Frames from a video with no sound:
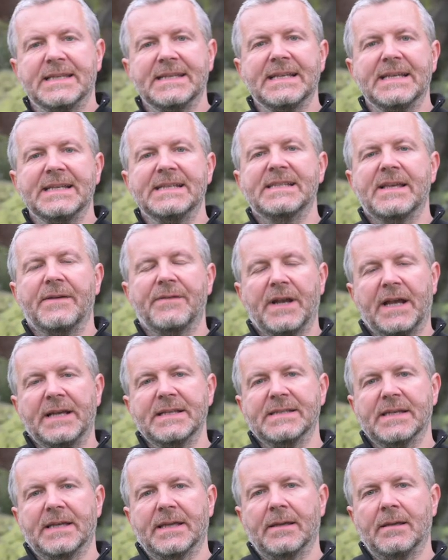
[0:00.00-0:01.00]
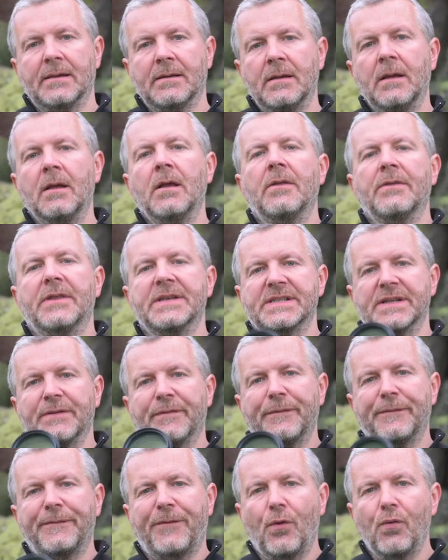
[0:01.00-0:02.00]
the D780. This is a
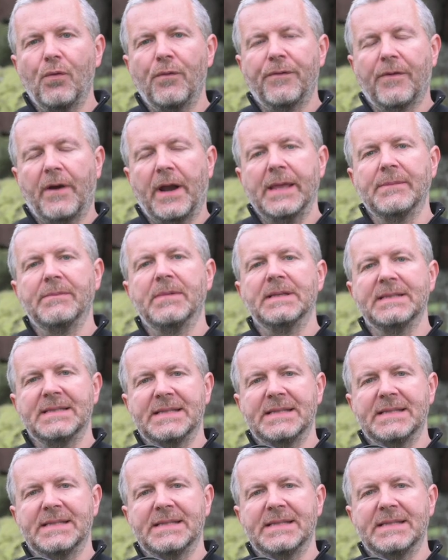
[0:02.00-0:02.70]
full frame